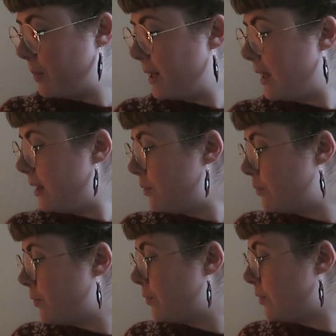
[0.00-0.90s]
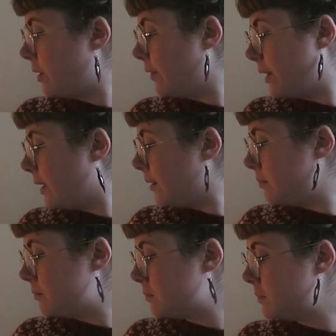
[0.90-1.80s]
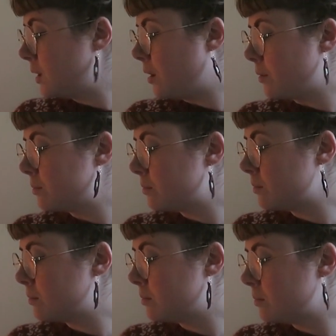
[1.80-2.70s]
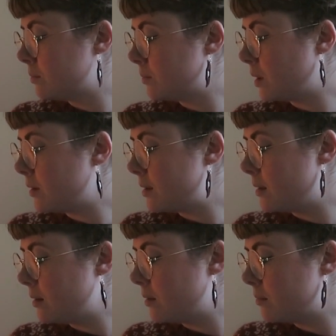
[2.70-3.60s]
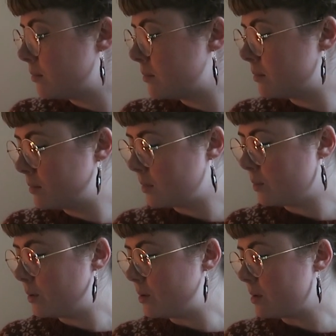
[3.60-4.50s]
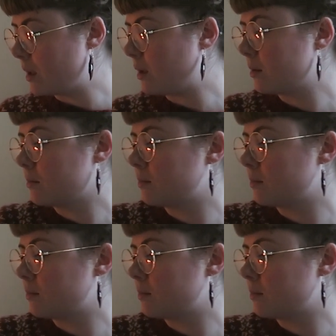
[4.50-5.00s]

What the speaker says: played on the, you know, on the, what do you say?